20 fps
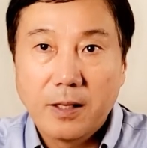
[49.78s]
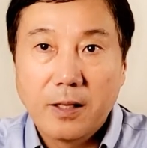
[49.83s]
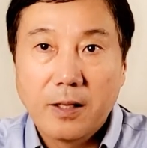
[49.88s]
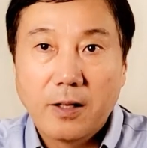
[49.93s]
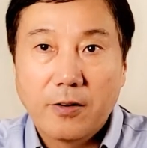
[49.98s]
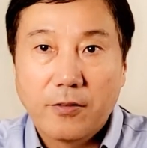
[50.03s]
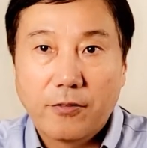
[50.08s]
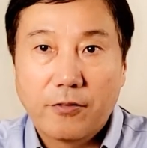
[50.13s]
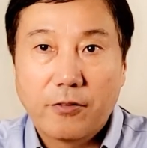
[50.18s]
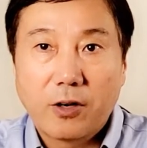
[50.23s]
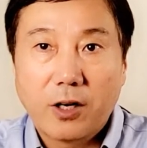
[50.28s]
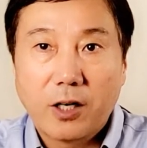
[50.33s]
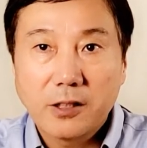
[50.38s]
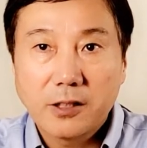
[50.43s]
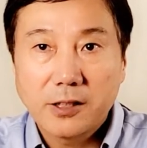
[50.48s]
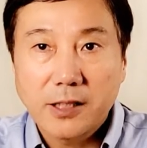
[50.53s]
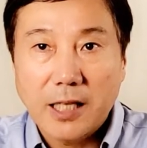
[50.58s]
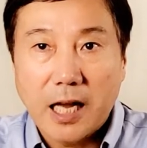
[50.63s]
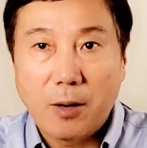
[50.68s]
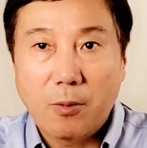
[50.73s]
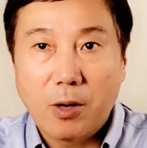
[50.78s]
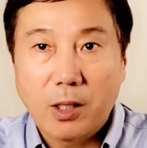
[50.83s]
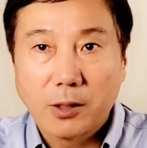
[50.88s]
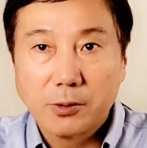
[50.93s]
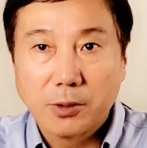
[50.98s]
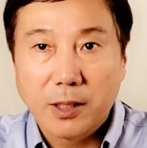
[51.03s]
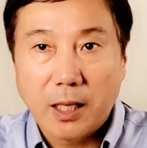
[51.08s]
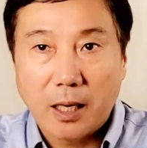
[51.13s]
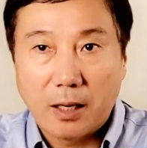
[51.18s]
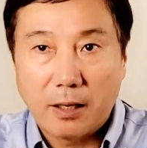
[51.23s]
First, I want to
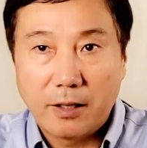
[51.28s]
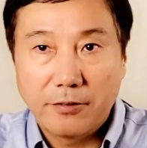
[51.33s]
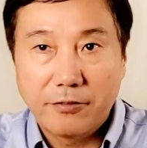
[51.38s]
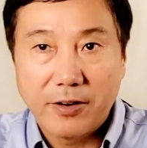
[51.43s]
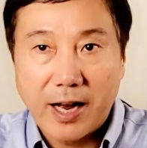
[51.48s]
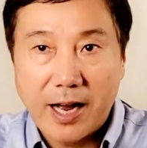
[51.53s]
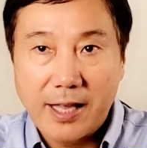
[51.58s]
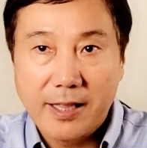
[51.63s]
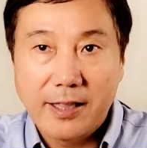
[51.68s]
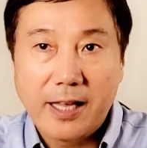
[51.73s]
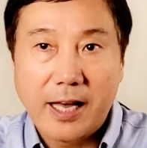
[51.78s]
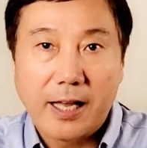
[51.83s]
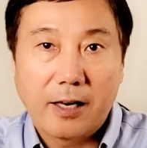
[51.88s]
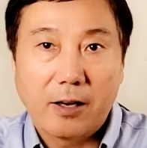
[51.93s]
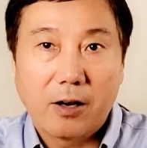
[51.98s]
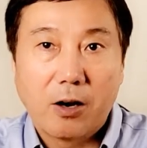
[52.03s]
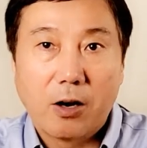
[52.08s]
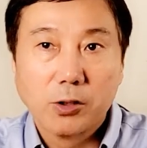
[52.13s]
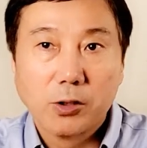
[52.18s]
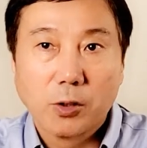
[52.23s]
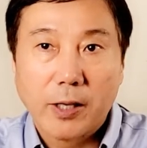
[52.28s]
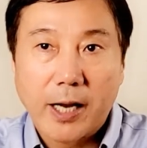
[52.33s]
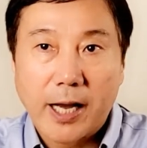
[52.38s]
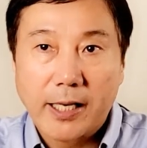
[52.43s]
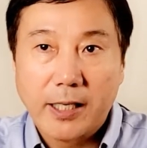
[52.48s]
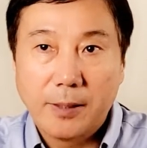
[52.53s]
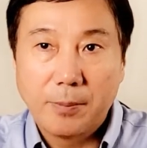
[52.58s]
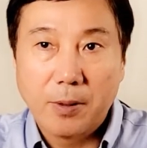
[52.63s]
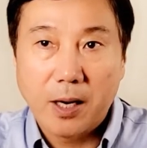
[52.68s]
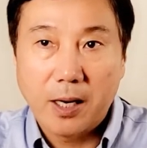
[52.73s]
clarify that
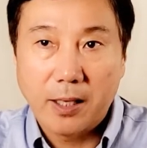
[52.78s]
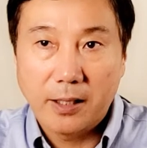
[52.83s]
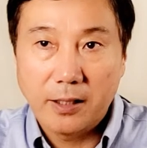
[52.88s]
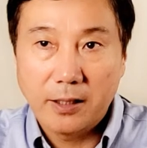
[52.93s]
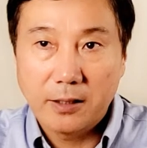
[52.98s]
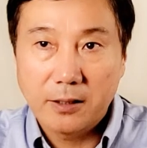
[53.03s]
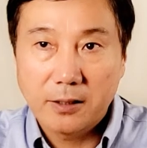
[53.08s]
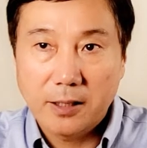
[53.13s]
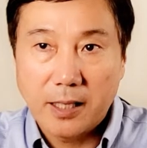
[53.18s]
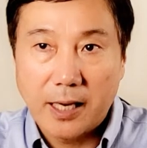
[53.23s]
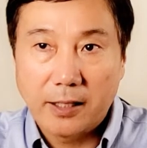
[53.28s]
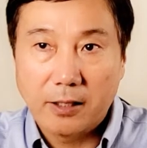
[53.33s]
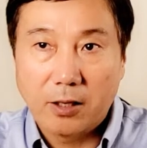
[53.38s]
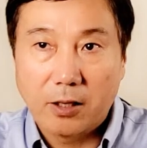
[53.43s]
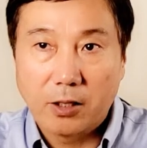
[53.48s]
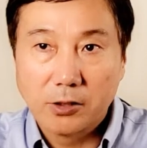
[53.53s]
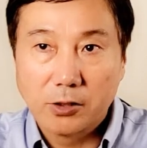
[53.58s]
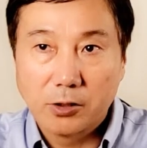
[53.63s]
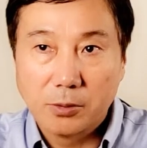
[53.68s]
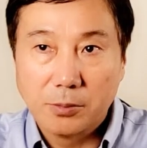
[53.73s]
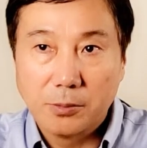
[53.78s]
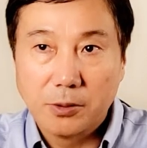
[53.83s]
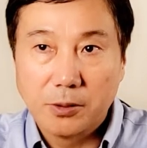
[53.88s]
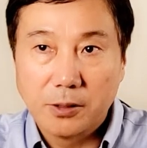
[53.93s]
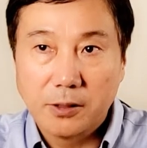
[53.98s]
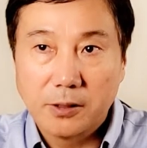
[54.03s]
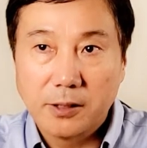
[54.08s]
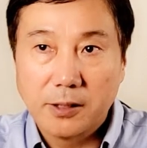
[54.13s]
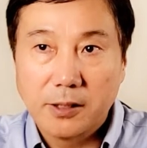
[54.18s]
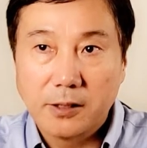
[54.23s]
autoantibodies and autoimmune
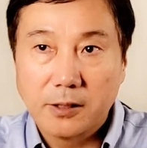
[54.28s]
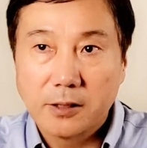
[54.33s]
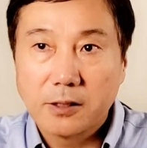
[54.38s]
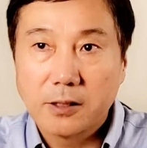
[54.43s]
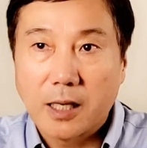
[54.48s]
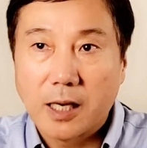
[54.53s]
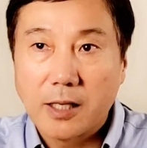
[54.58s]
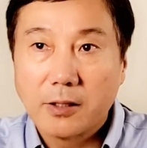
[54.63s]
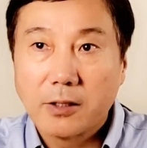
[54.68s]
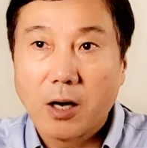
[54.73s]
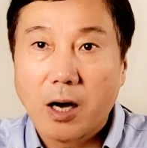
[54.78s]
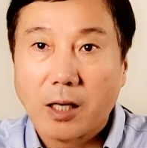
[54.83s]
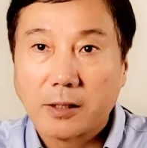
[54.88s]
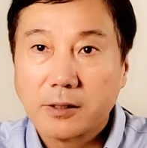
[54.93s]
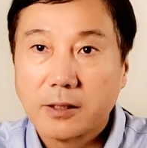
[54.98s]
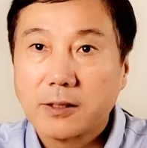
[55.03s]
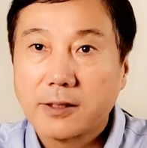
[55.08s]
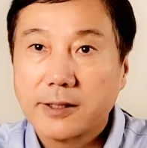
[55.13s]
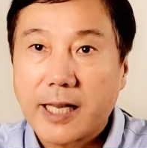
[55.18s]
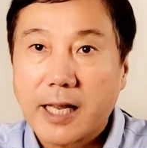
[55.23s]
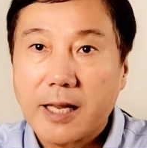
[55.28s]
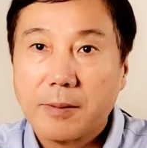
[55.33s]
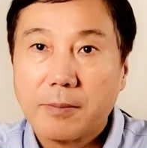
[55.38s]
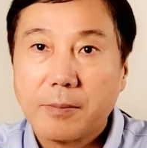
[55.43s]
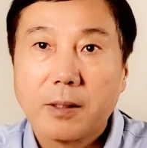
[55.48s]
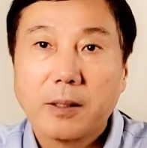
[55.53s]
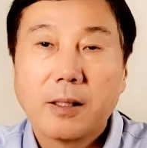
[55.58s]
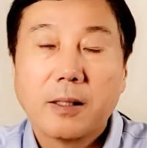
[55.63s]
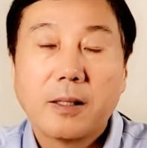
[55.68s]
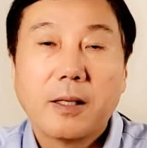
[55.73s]
diseases are not the same.
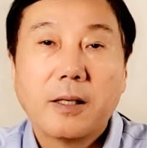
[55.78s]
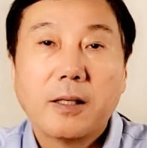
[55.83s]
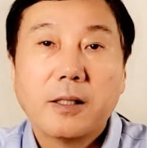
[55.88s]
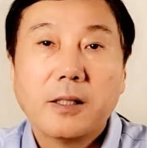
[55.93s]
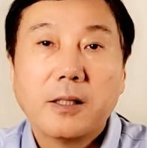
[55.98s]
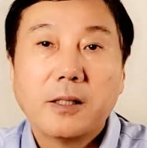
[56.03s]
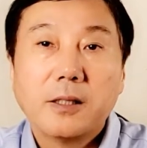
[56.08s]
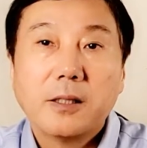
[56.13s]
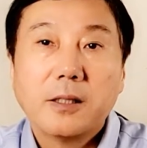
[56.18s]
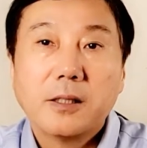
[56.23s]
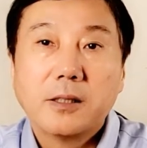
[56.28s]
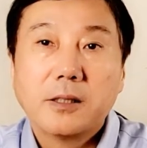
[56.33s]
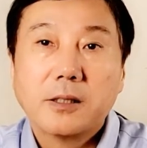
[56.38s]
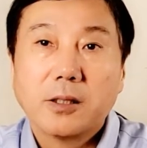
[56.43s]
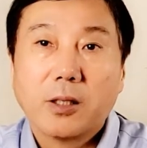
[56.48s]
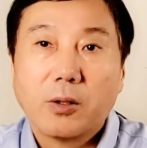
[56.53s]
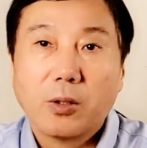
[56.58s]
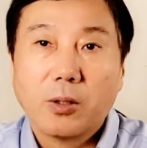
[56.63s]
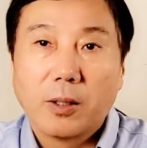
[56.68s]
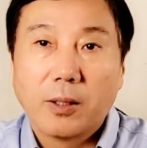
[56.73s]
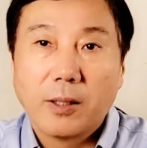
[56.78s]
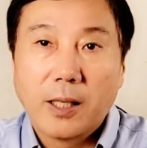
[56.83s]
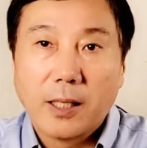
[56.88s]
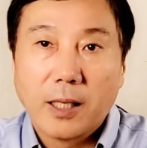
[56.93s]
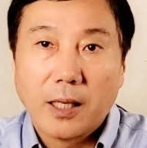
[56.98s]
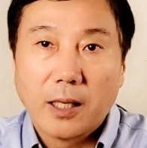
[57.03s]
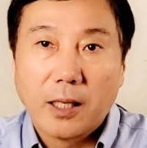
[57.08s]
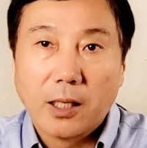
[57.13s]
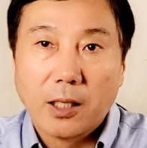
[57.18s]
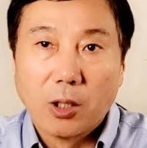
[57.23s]
So
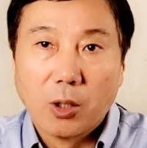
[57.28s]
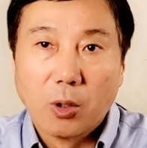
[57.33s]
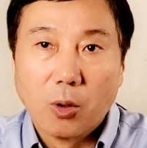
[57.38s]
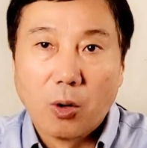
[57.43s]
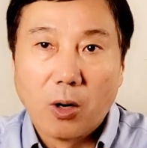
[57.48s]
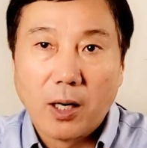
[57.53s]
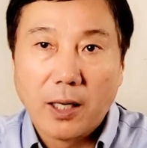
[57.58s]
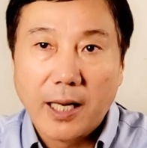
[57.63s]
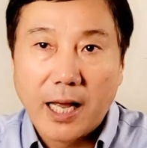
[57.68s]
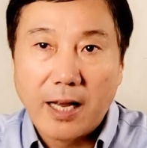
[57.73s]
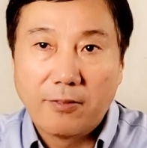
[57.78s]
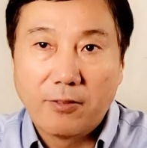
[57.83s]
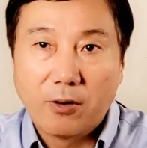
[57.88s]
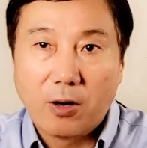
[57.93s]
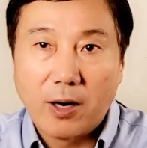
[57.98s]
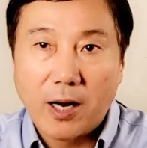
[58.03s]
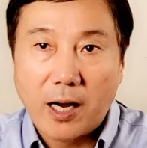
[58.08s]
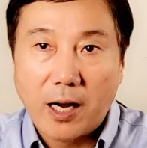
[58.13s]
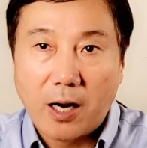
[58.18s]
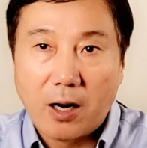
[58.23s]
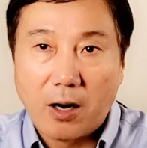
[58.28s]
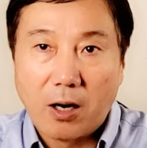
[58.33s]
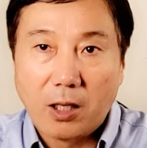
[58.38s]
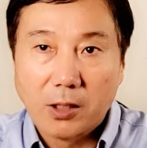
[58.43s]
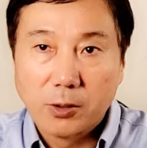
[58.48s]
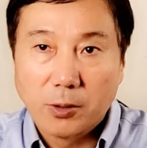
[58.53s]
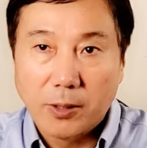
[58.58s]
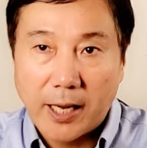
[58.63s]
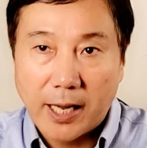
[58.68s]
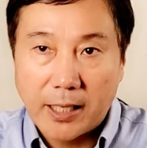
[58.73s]
lower level
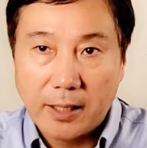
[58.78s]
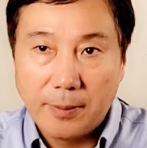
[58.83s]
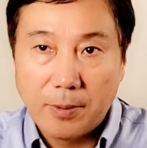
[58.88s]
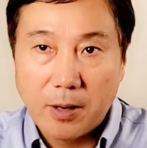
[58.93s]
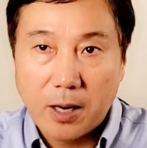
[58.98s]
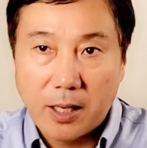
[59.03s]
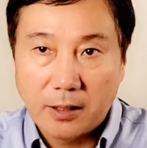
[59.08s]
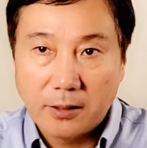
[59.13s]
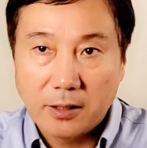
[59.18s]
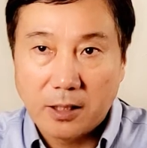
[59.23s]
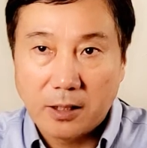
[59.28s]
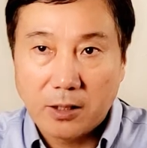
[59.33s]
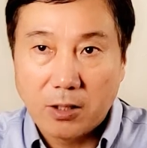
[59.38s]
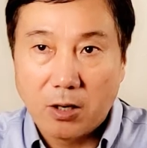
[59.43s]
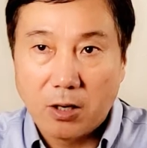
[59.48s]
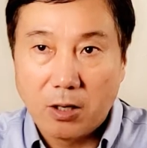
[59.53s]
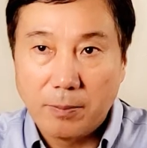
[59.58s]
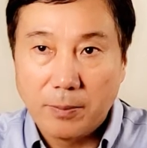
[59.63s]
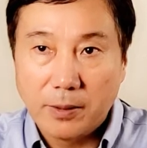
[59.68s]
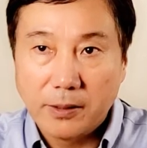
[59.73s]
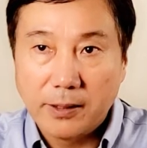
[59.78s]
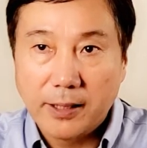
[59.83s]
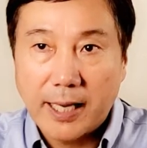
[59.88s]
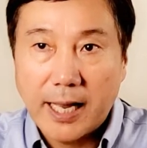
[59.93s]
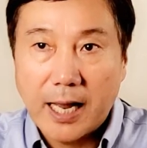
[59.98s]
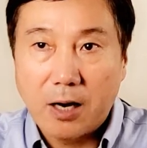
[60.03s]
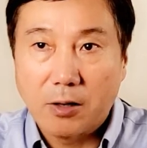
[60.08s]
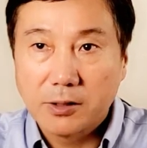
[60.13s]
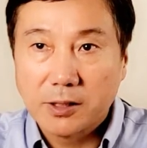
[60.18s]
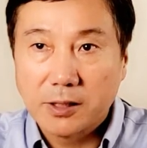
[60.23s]
autoantibodies are common in
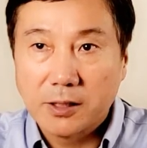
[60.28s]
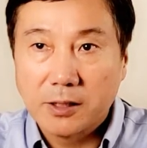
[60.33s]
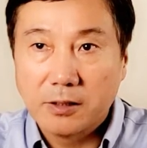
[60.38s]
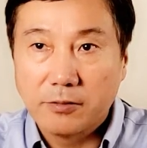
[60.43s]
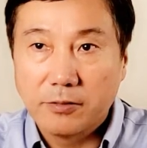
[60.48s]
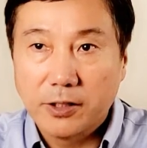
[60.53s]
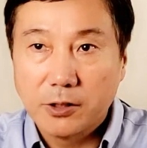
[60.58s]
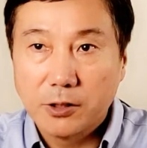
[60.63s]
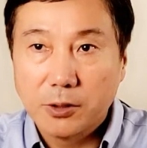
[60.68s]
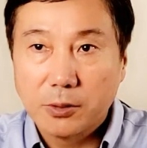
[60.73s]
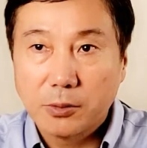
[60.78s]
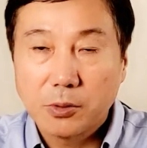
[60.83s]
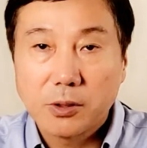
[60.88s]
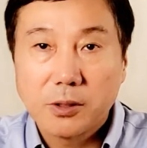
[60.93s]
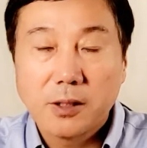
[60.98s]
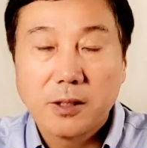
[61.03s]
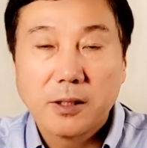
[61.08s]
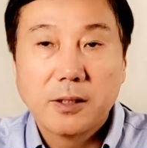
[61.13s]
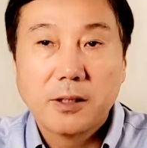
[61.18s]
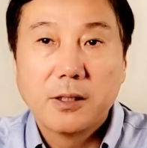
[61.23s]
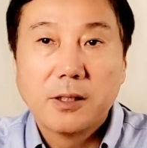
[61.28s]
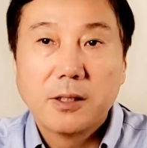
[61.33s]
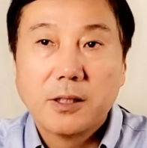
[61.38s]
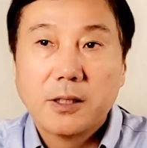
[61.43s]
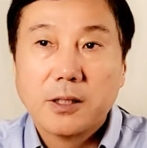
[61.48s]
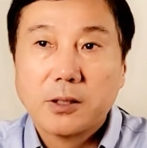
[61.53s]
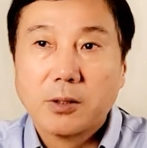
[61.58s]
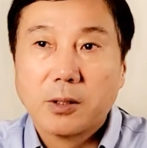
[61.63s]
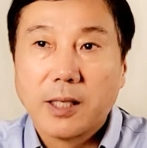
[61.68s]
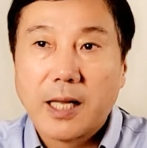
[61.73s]
healthy individuals.
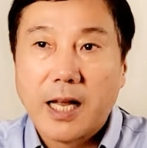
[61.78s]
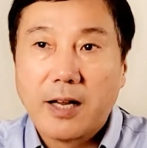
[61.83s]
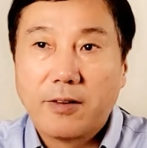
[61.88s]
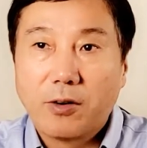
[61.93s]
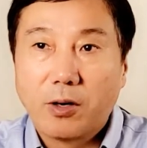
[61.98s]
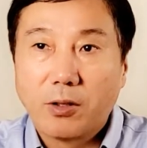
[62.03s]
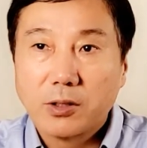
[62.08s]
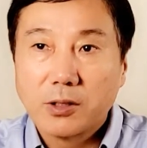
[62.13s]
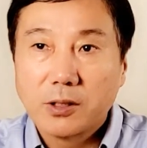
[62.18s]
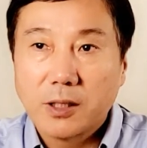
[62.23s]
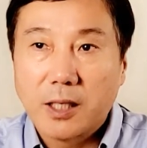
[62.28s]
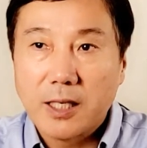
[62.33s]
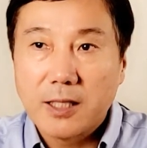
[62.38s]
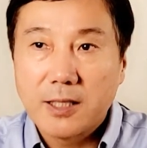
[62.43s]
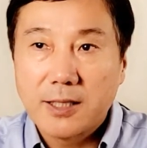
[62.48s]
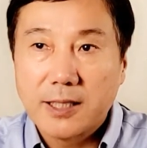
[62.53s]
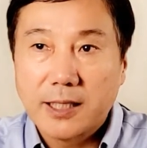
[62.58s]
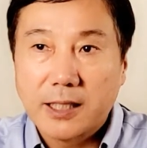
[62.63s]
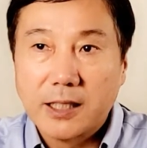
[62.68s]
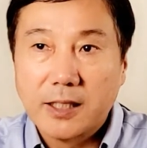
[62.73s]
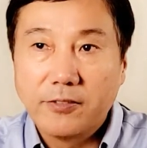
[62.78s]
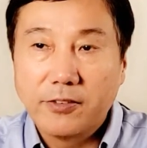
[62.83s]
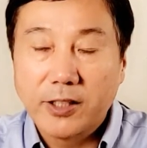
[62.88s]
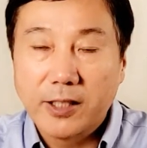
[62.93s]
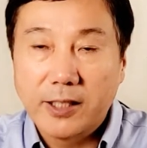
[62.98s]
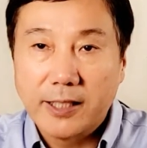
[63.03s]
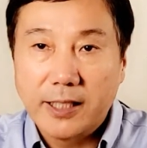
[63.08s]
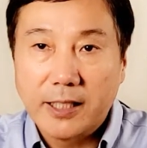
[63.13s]
So levels are significantly